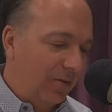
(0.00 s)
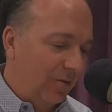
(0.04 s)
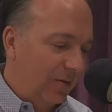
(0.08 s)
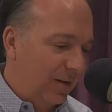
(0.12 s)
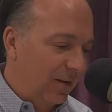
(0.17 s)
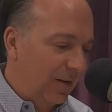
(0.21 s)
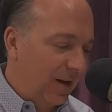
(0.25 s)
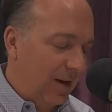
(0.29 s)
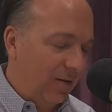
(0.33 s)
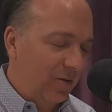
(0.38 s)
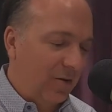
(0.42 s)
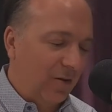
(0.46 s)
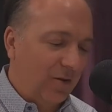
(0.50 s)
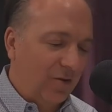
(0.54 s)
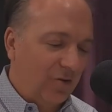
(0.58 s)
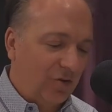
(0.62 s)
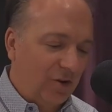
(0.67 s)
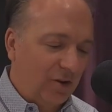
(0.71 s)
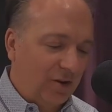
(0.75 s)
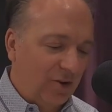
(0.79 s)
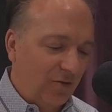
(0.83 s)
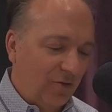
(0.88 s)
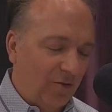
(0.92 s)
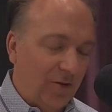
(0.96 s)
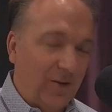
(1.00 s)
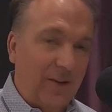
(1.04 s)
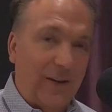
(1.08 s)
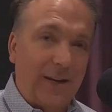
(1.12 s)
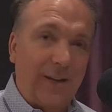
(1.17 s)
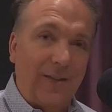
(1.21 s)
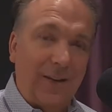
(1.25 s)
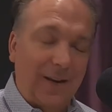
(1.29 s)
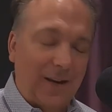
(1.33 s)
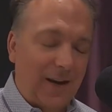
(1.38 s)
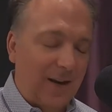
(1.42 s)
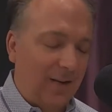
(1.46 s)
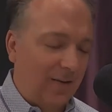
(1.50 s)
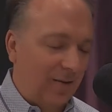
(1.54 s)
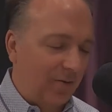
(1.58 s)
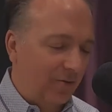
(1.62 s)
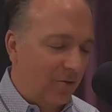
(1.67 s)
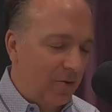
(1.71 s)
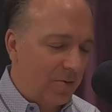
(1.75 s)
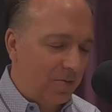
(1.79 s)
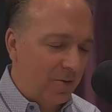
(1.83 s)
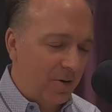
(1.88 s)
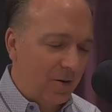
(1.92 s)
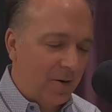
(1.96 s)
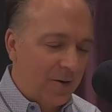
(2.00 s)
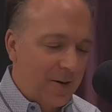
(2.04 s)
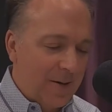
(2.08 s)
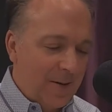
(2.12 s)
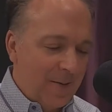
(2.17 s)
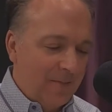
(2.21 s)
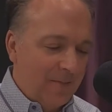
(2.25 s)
using technology differently. In the case of Uber,